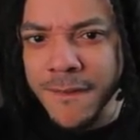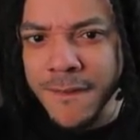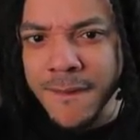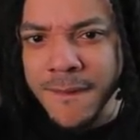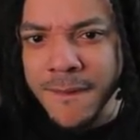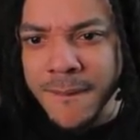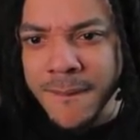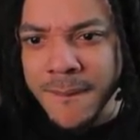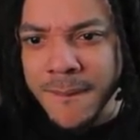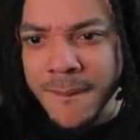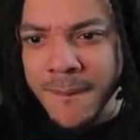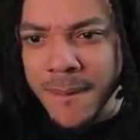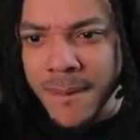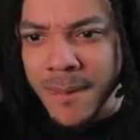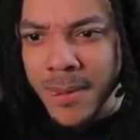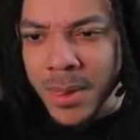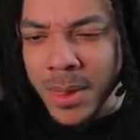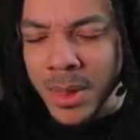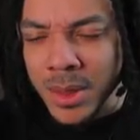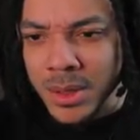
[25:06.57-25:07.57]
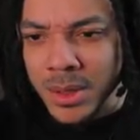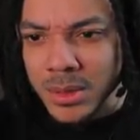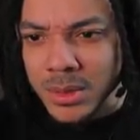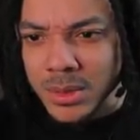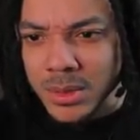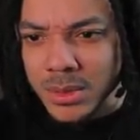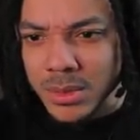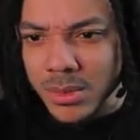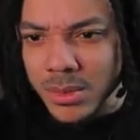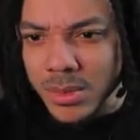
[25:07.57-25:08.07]

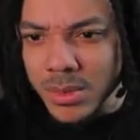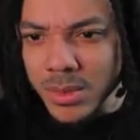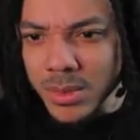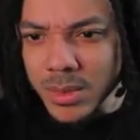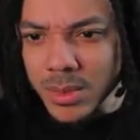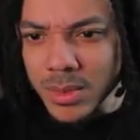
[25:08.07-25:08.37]
Nothing is said.